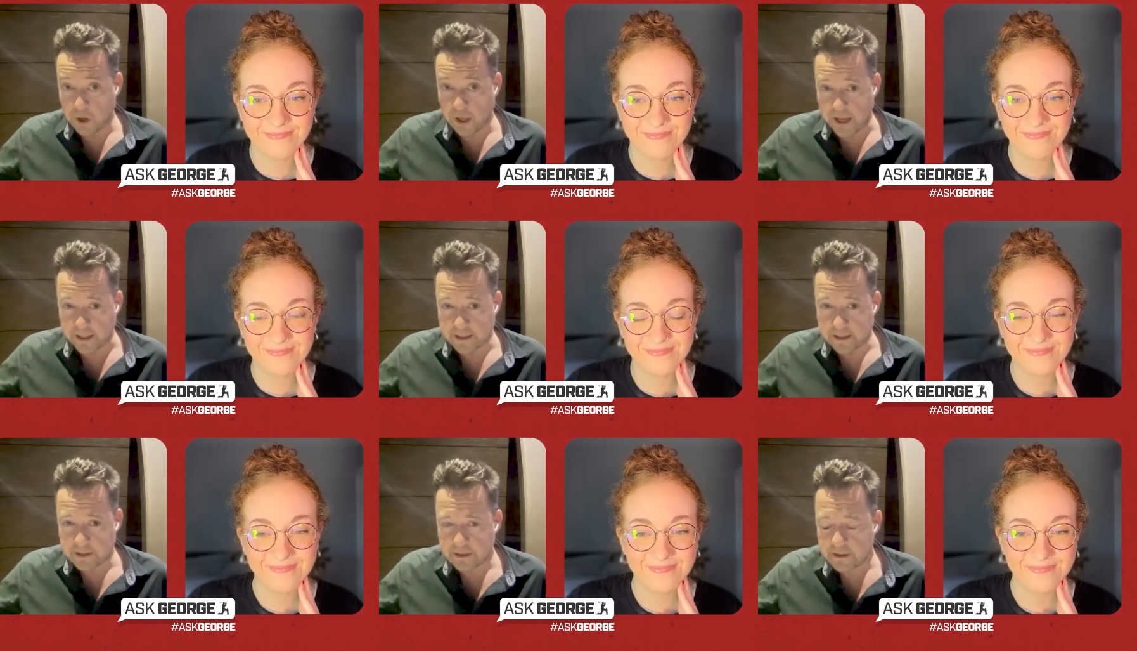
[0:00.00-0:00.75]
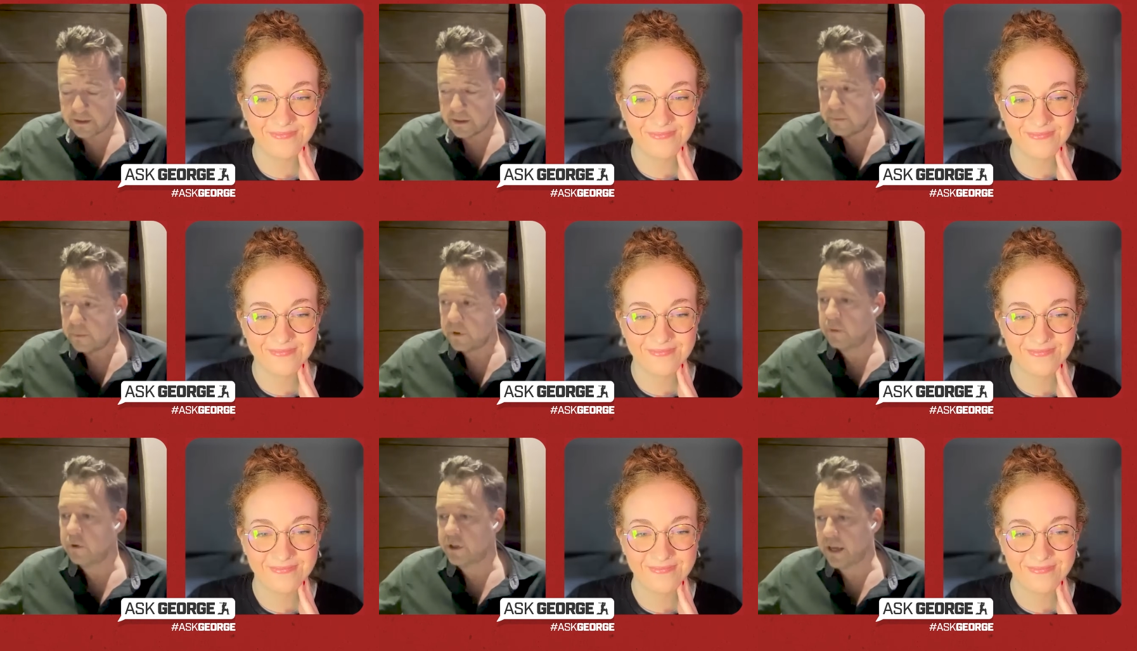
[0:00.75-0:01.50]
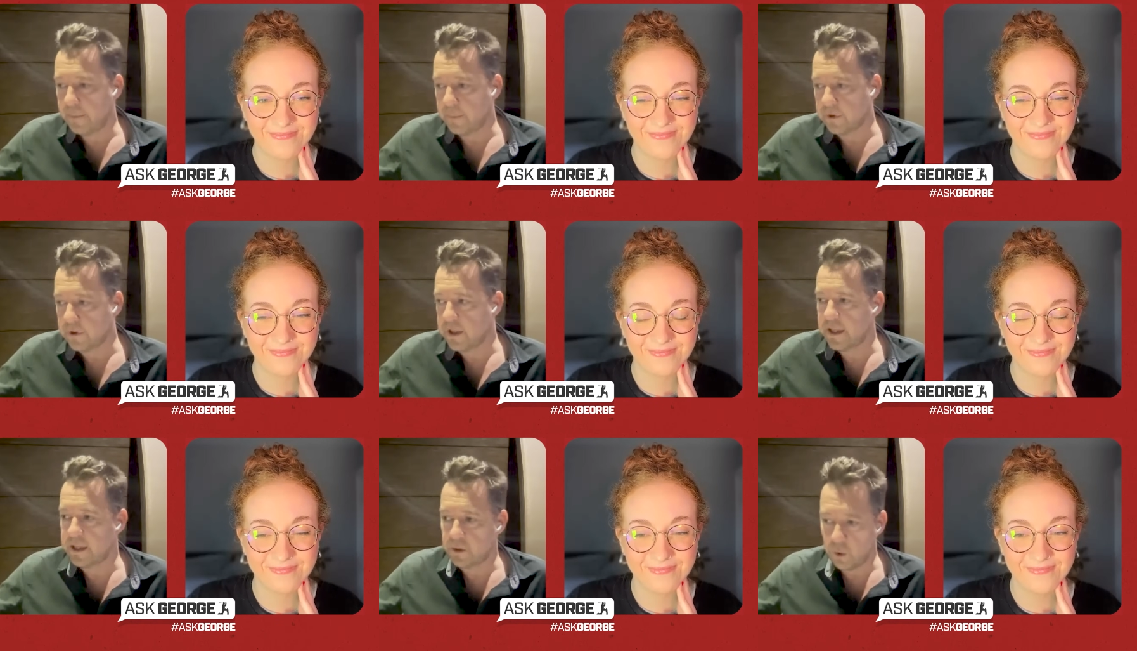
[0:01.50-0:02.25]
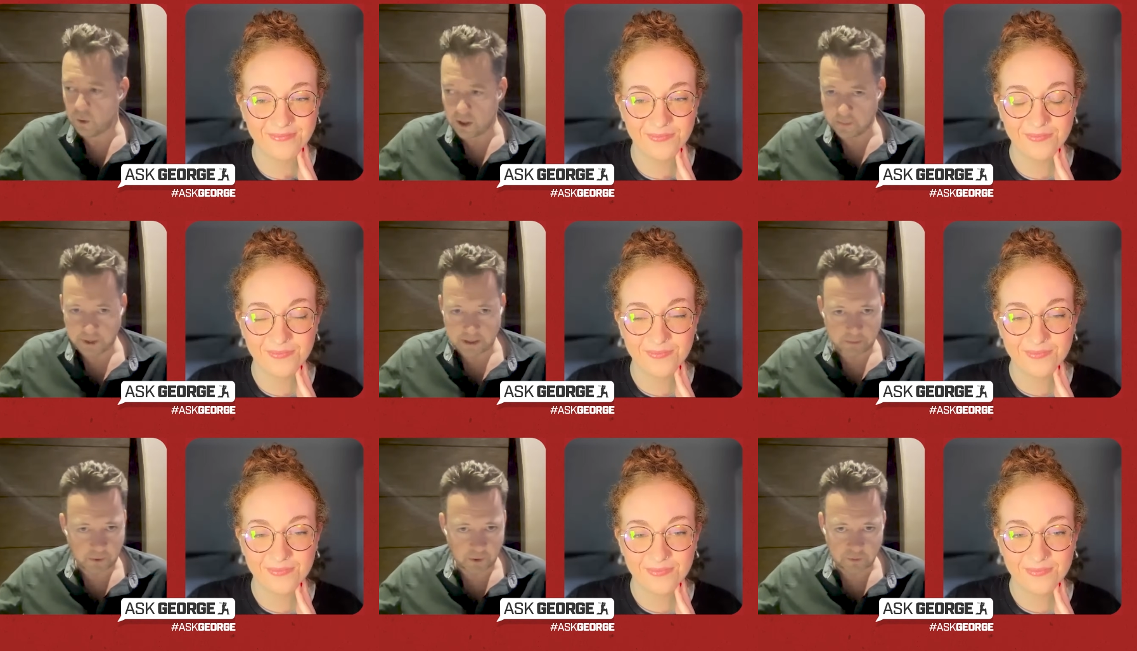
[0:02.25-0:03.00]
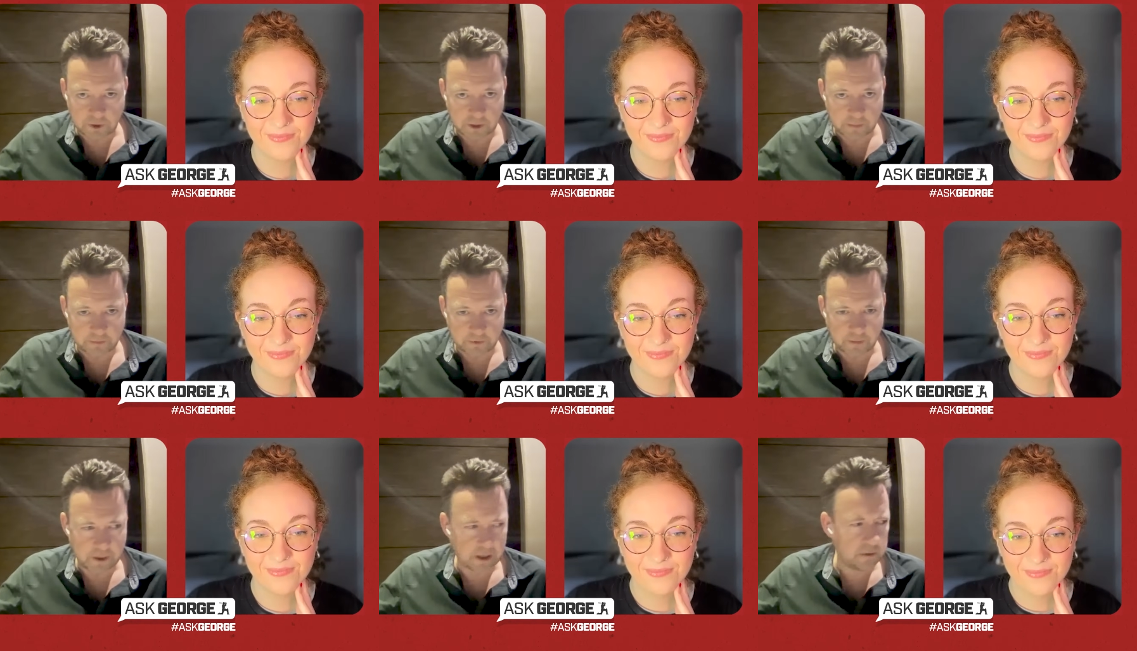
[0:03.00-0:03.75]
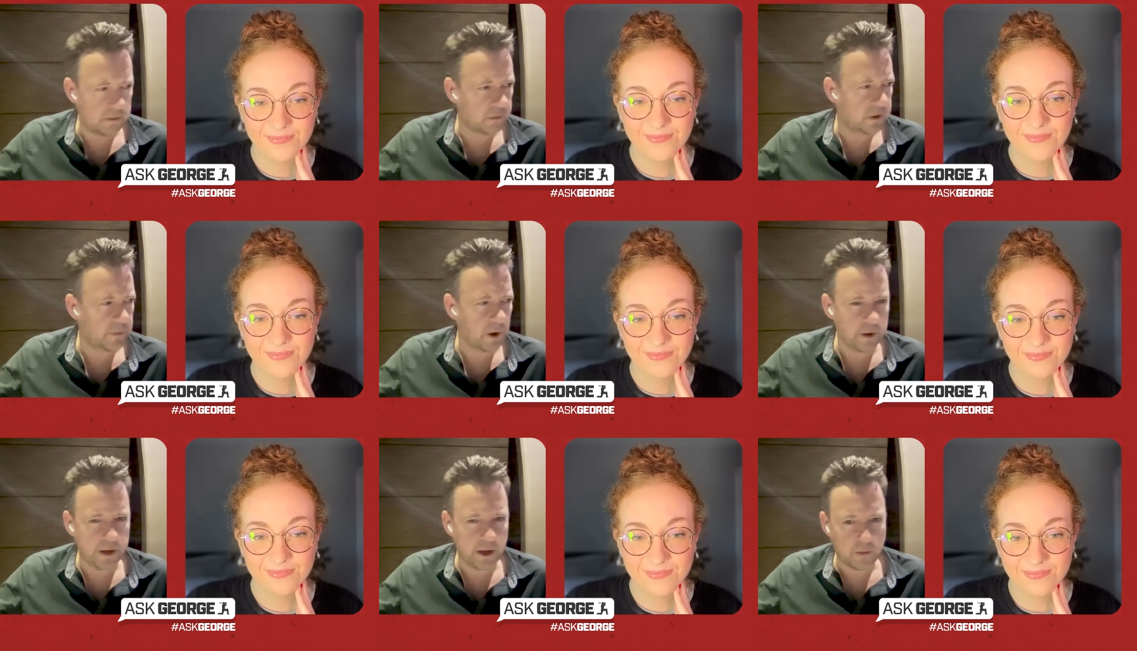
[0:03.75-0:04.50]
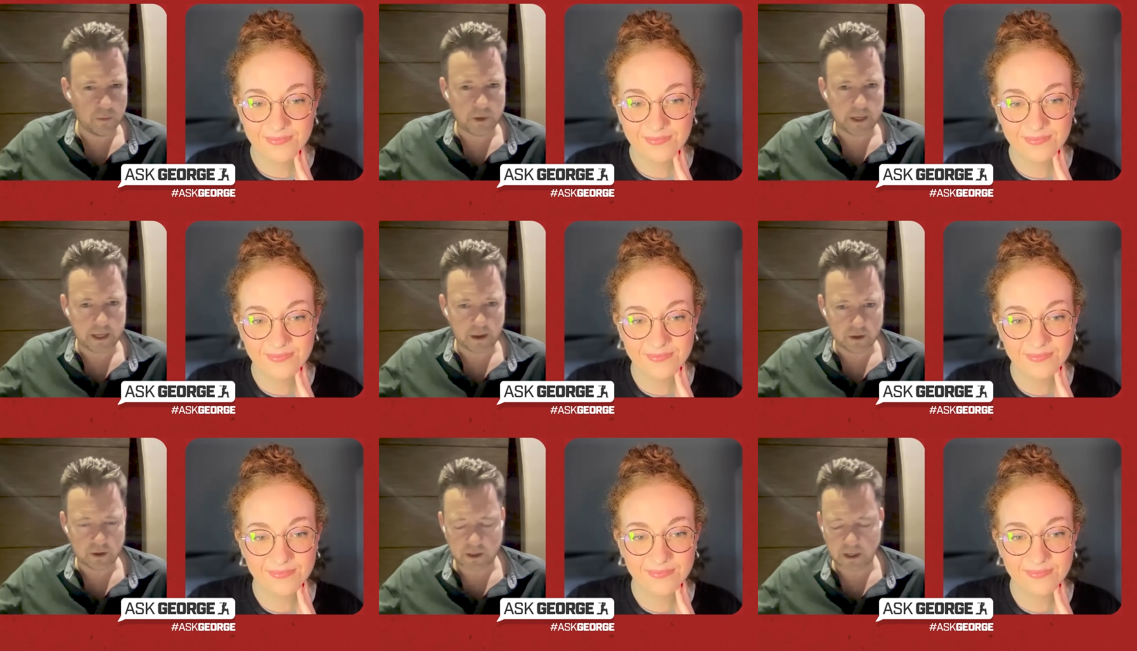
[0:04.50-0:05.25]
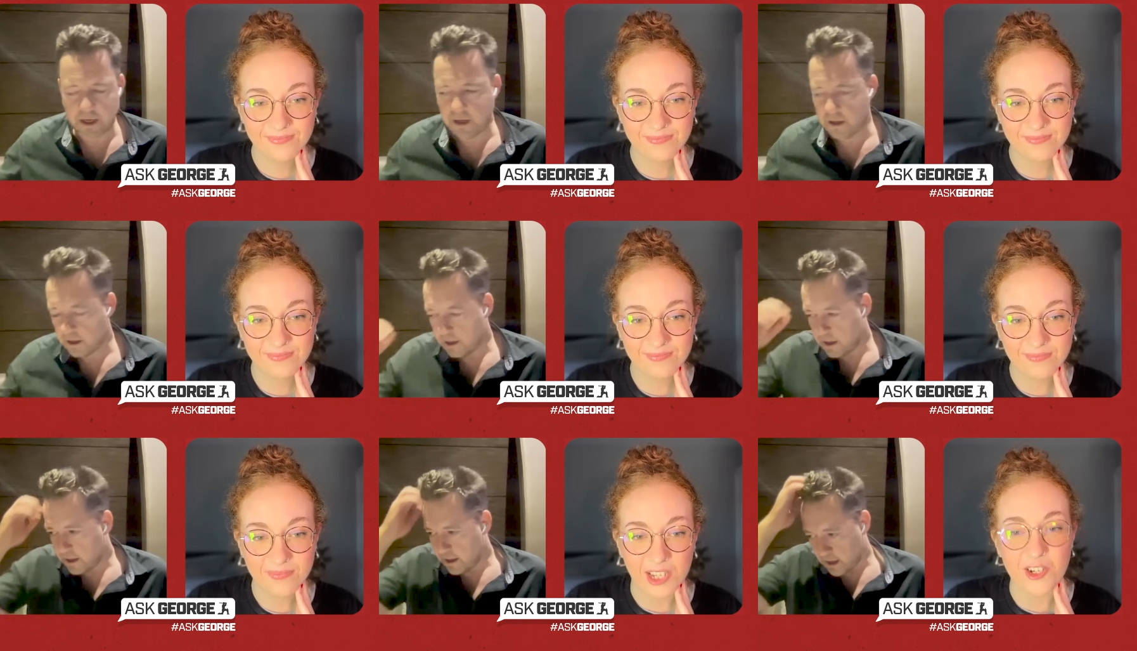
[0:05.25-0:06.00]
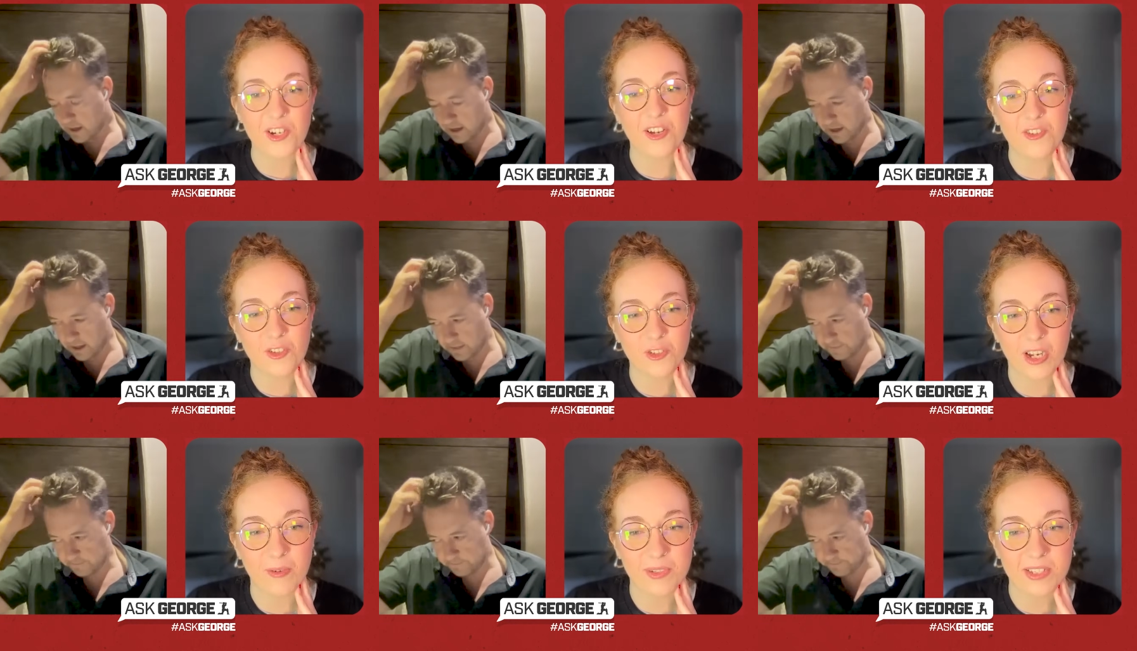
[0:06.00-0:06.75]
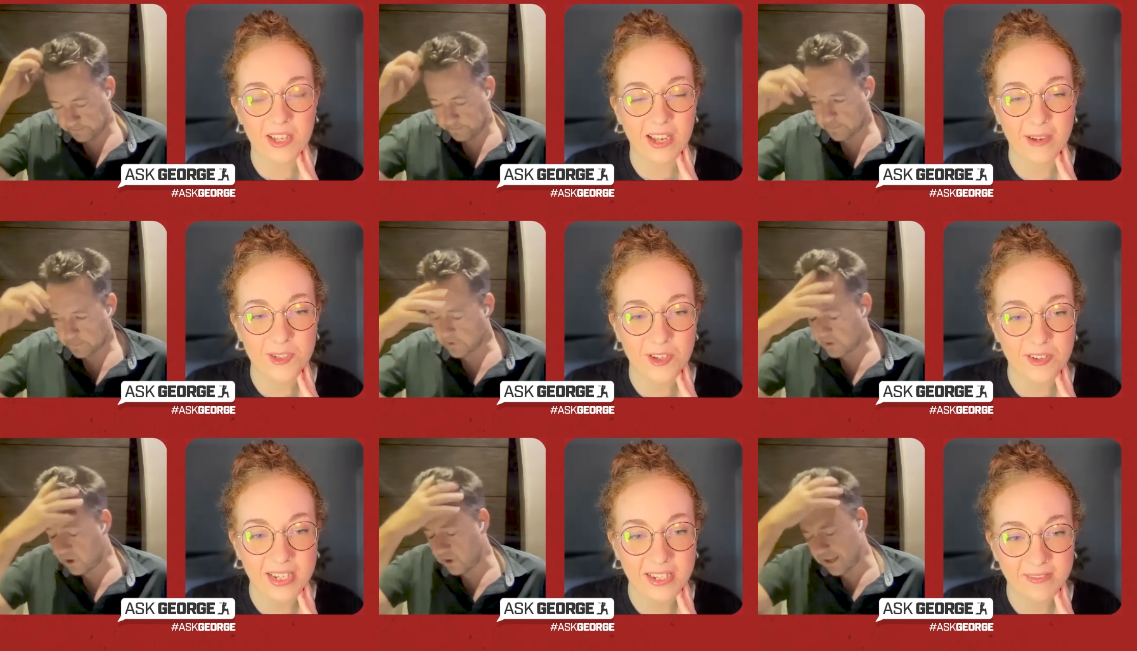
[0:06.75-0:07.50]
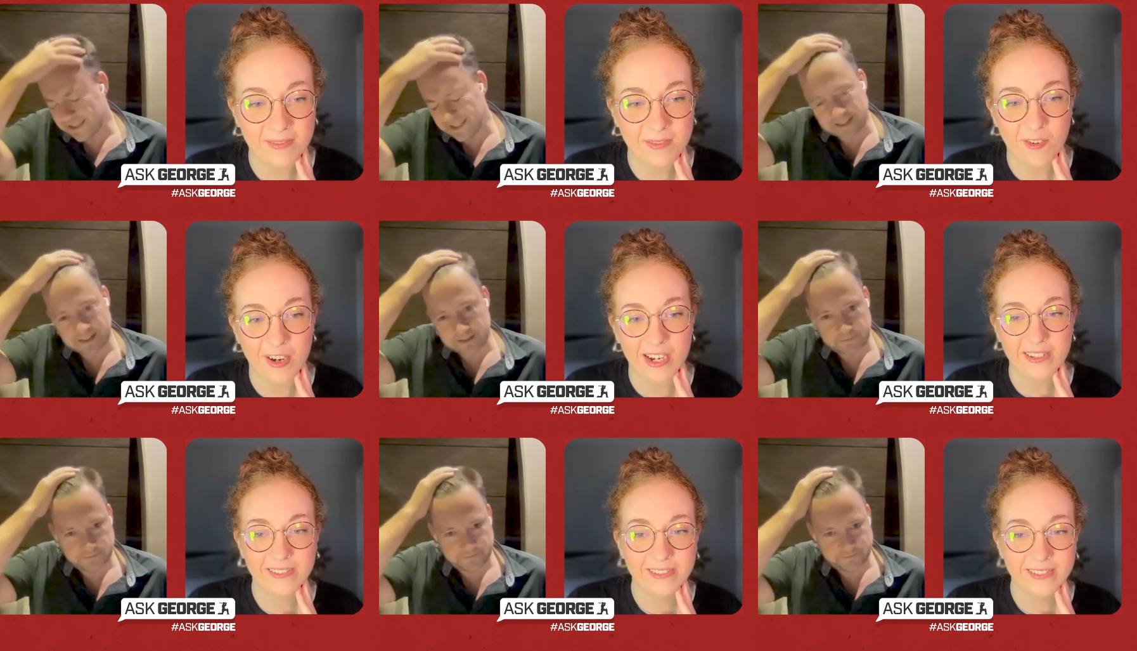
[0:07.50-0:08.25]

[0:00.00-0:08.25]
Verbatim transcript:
Speaker 1: players, but they were shambles, and they did call out people right for. I mean, it was the bowling open by Ian Austin.
Speaker 2: I don't know, um, I was I was only. Oh, that, that's